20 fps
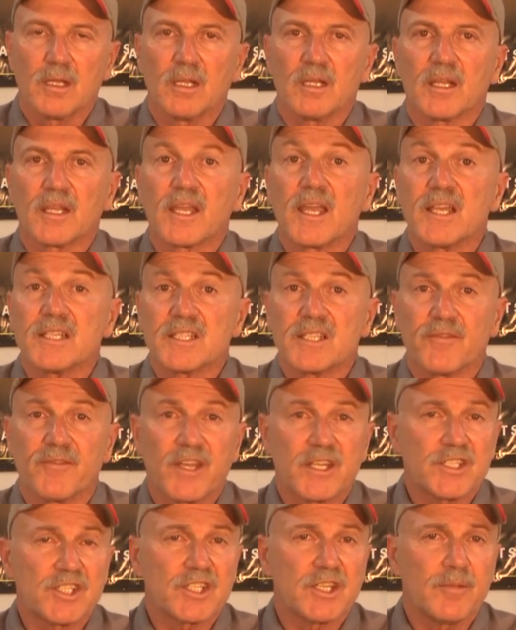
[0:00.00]
In the case
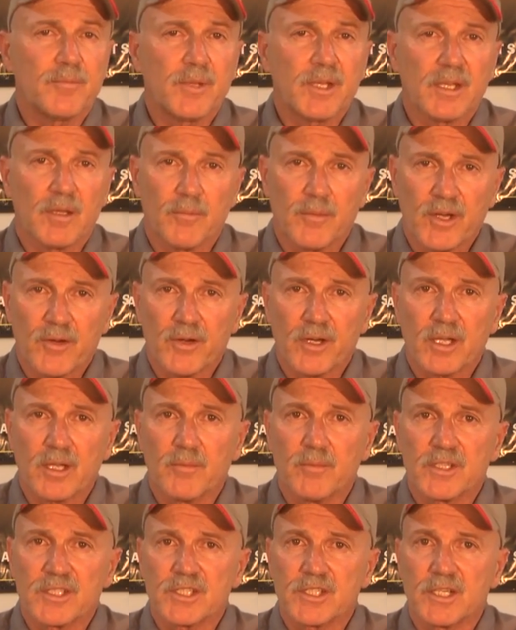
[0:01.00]
of HTP
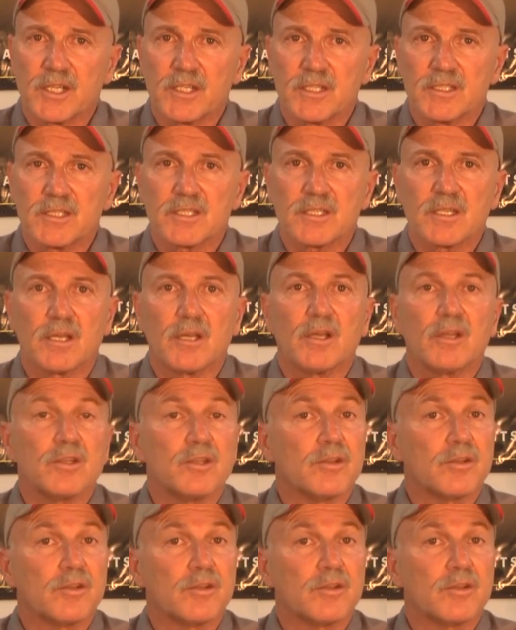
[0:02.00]
America machines,